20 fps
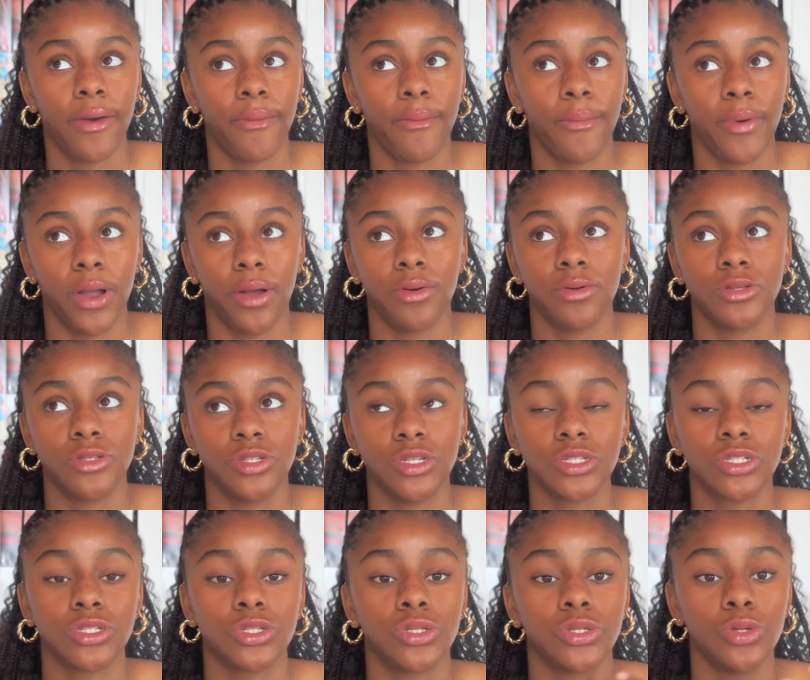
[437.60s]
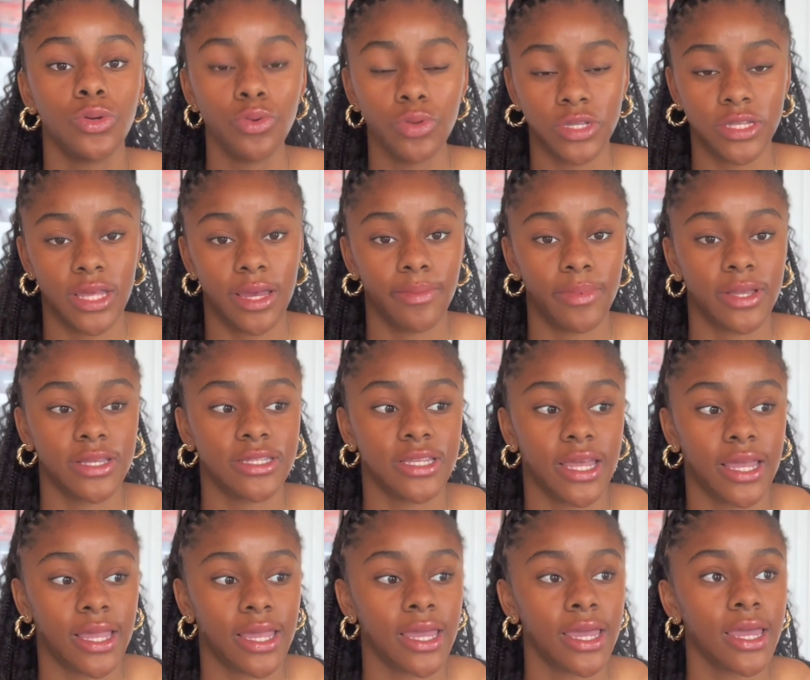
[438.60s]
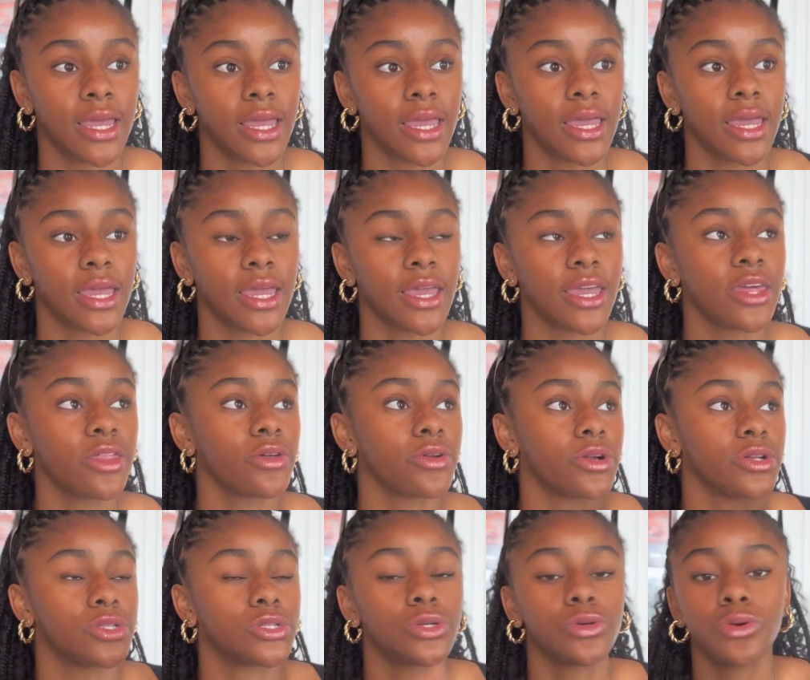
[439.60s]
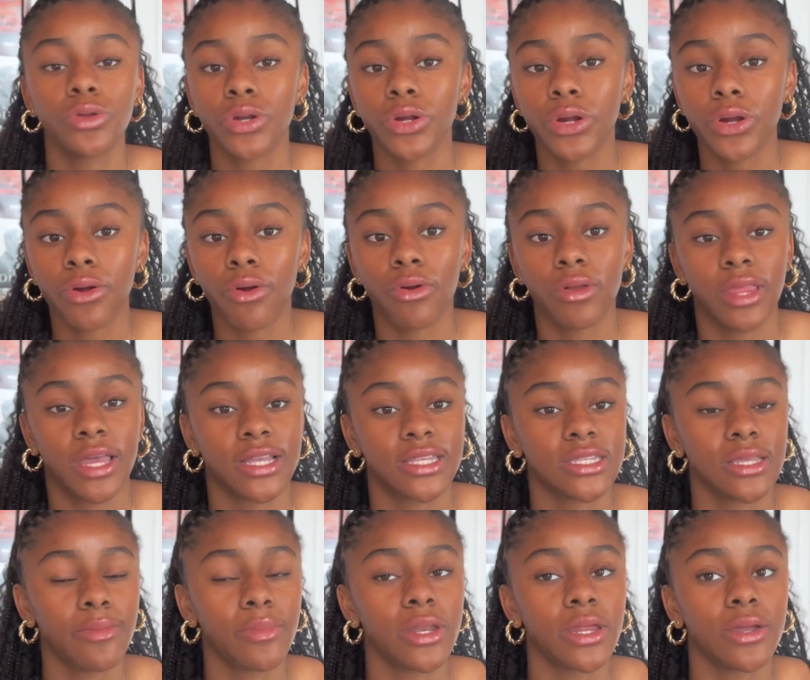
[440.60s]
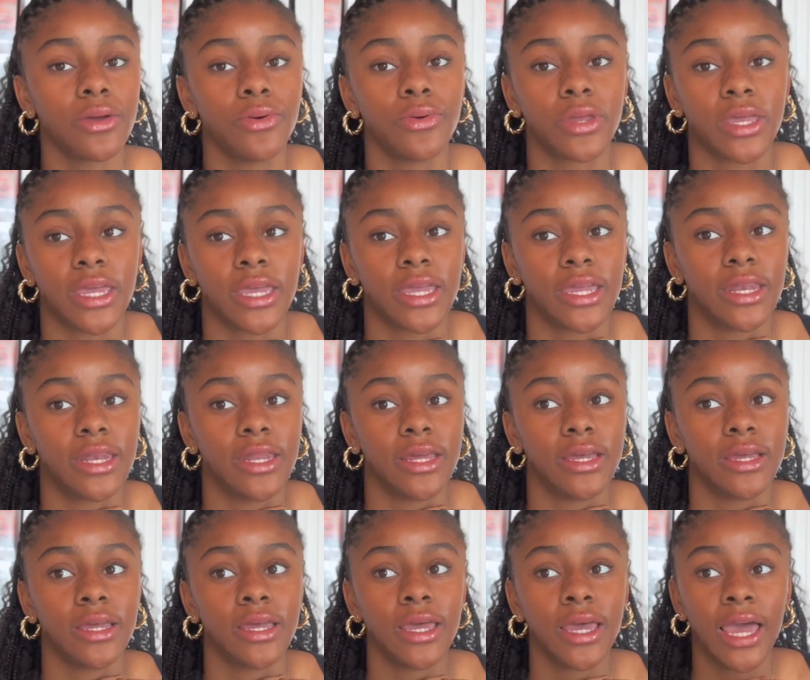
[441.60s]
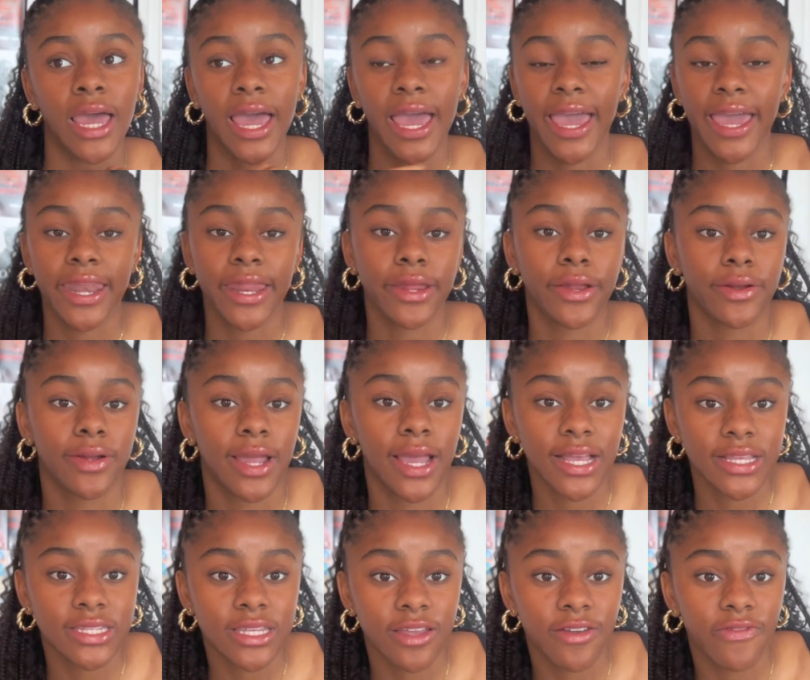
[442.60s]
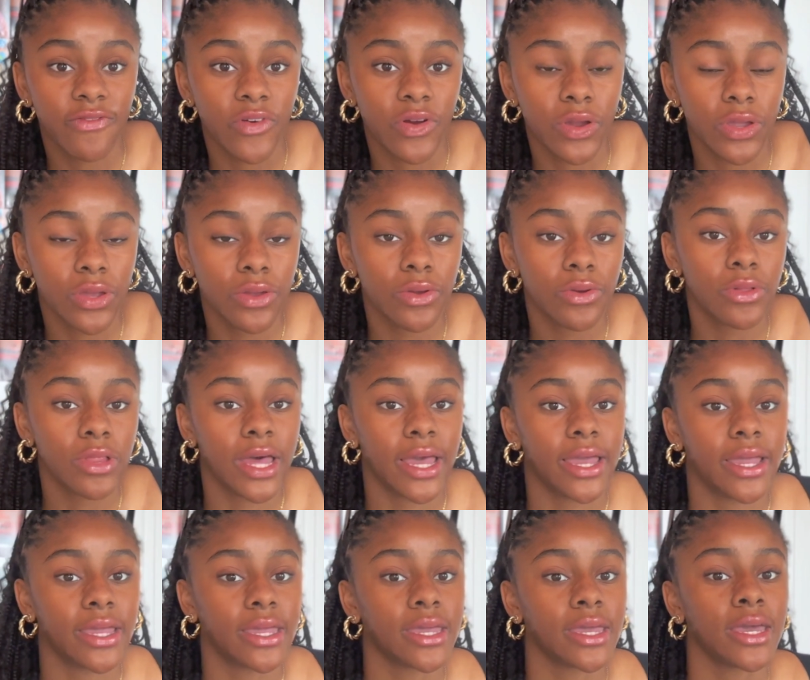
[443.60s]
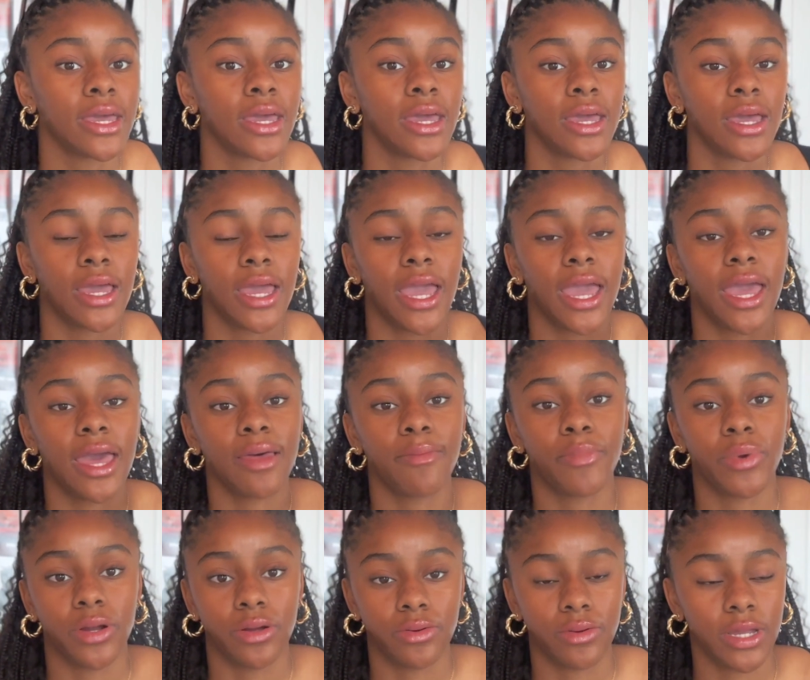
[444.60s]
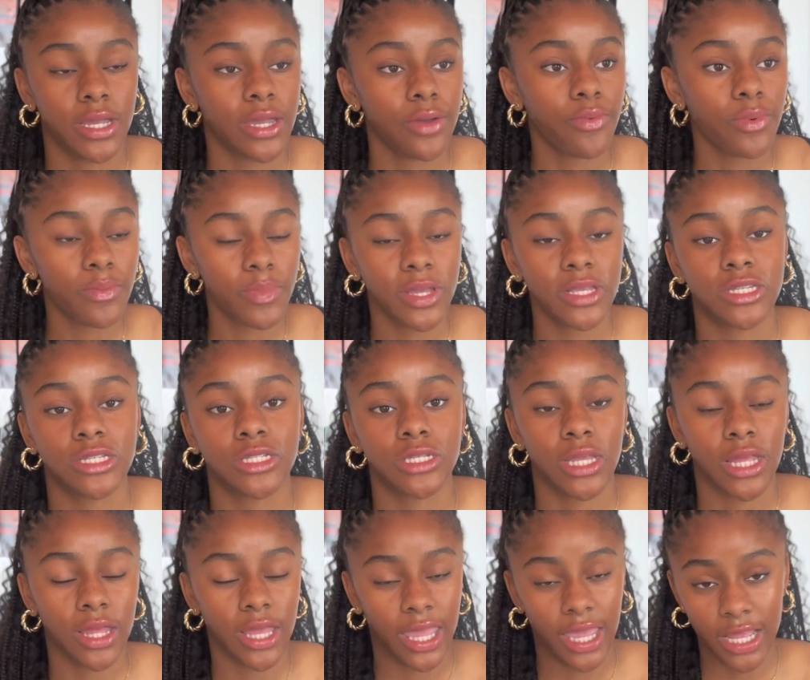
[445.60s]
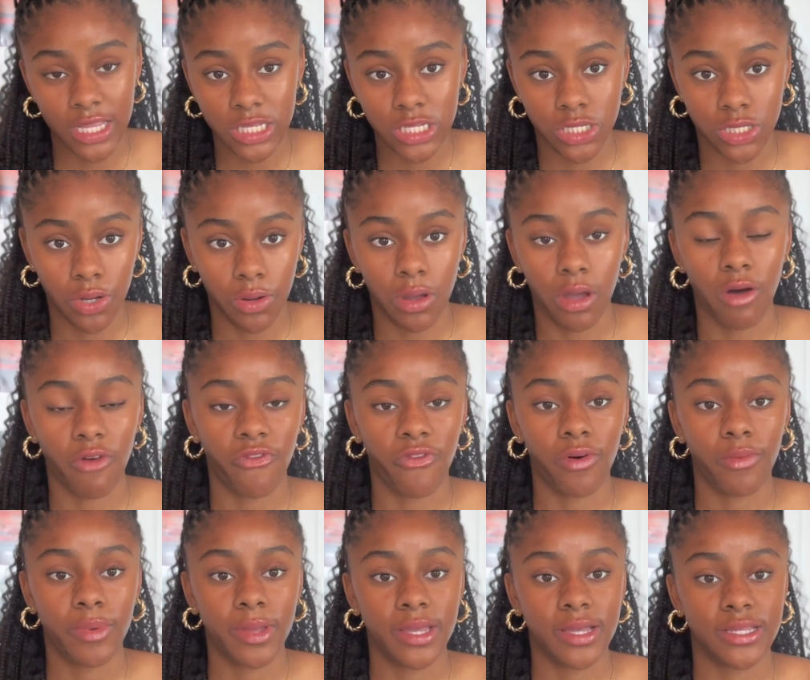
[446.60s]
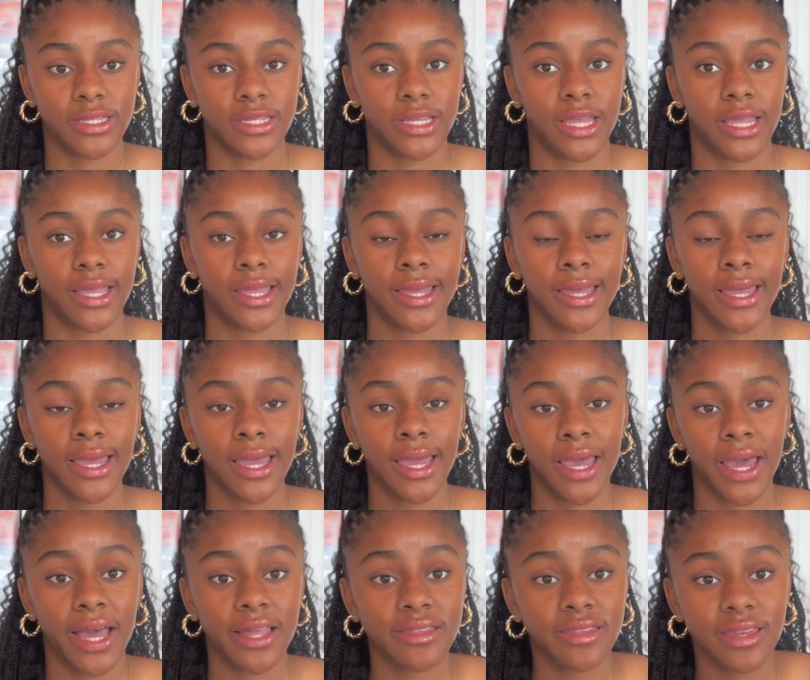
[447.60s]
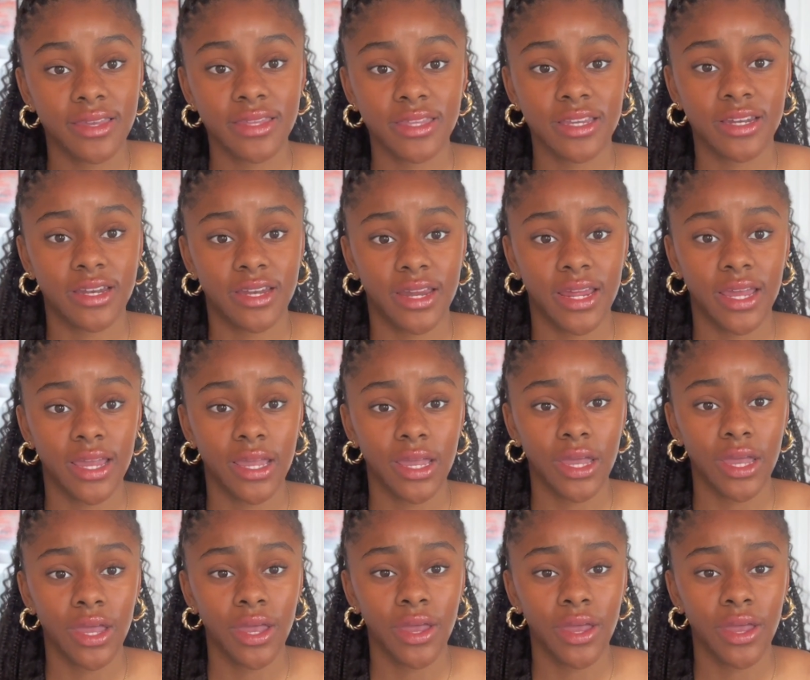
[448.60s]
bro, just use them, because like either a tutor or like somebody who can edit your essay for you, like, bro, it would be, it's so helpful, because like, at the end of the day,